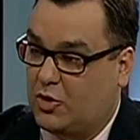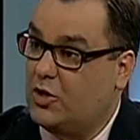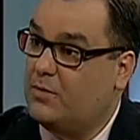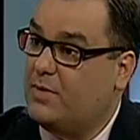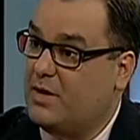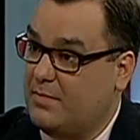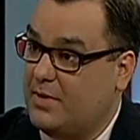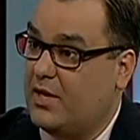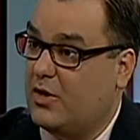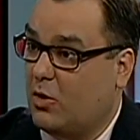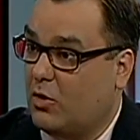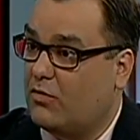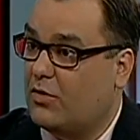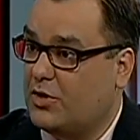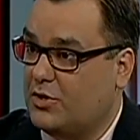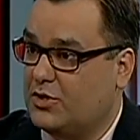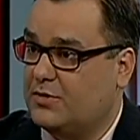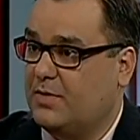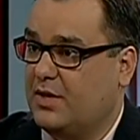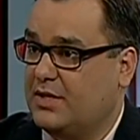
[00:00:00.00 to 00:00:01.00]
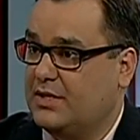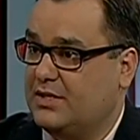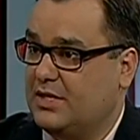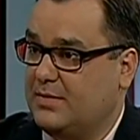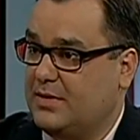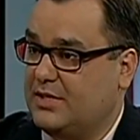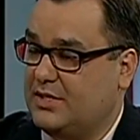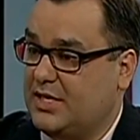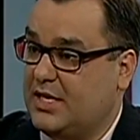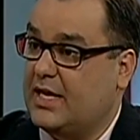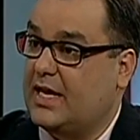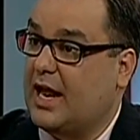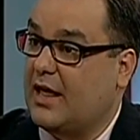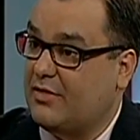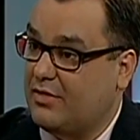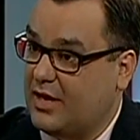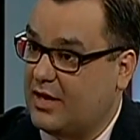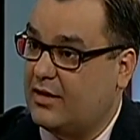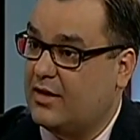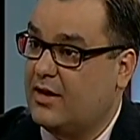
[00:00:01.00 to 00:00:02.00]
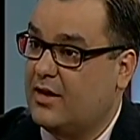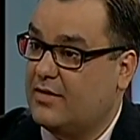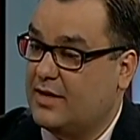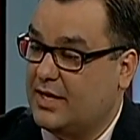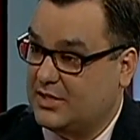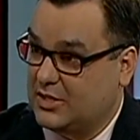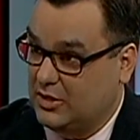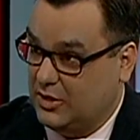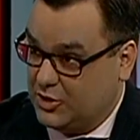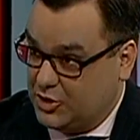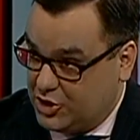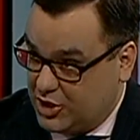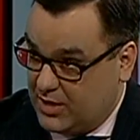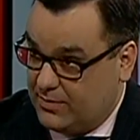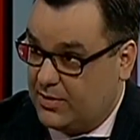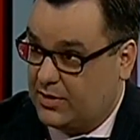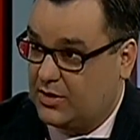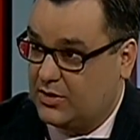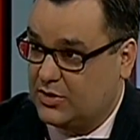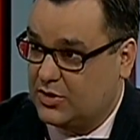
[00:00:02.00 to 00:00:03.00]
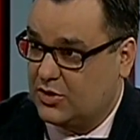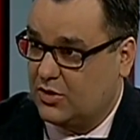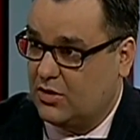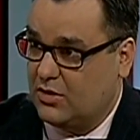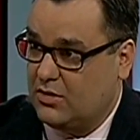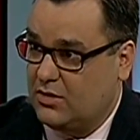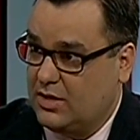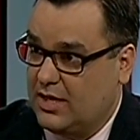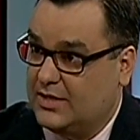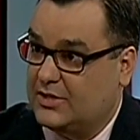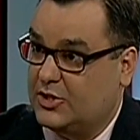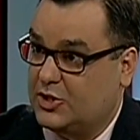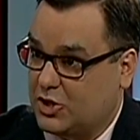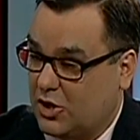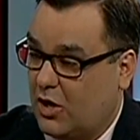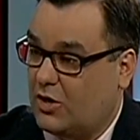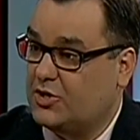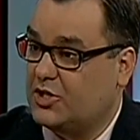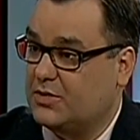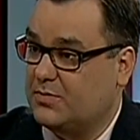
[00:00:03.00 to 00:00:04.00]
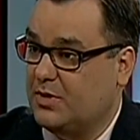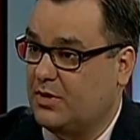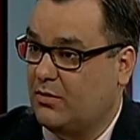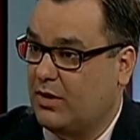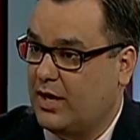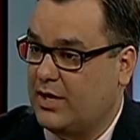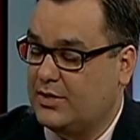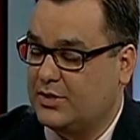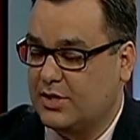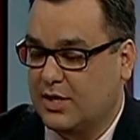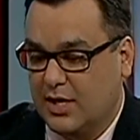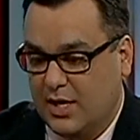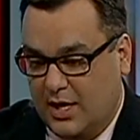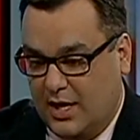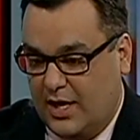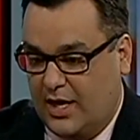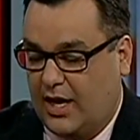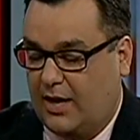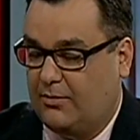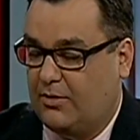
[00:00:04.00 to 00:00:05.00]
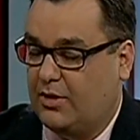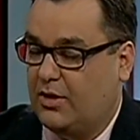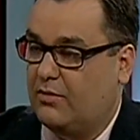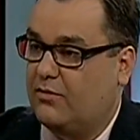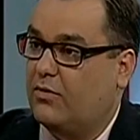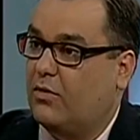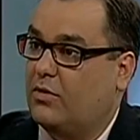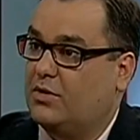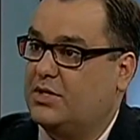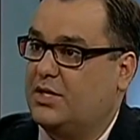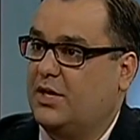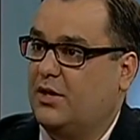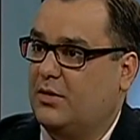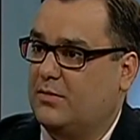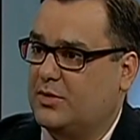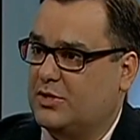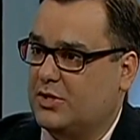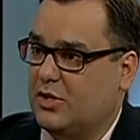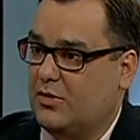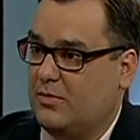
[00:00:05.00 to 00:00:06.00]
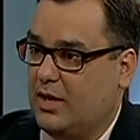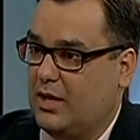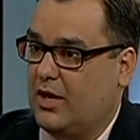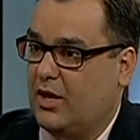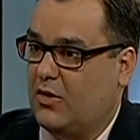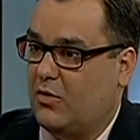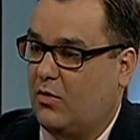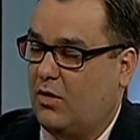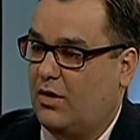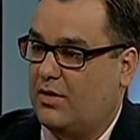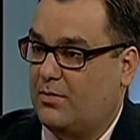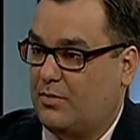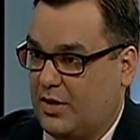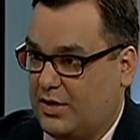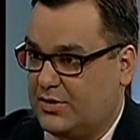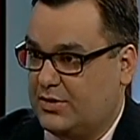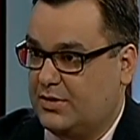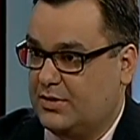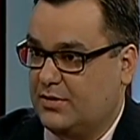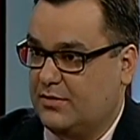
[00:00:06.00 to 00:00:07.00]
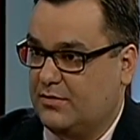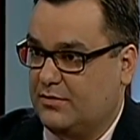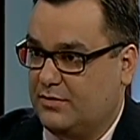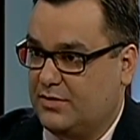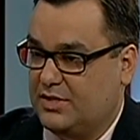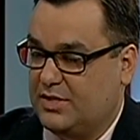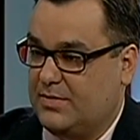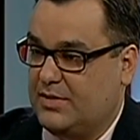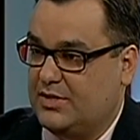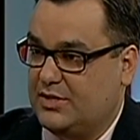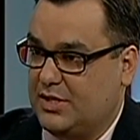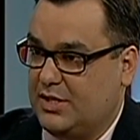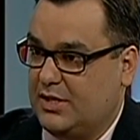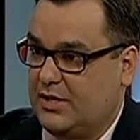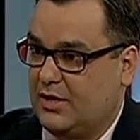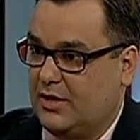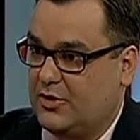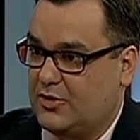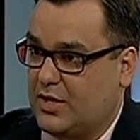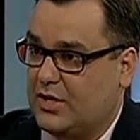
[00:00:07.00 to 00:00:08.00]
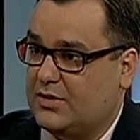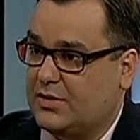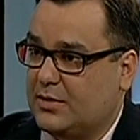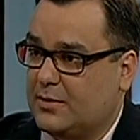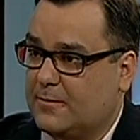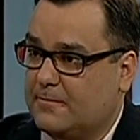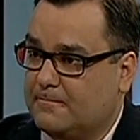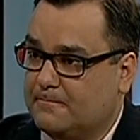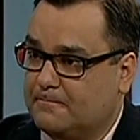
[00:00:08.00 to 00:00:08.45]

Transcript: could be being overused by the CBC, and I think that's a legitimate concern. It's a charge that's been raised, and I'm looking forward to hearing Ms. Isabelle Lacroix, the president of the CBC, address it.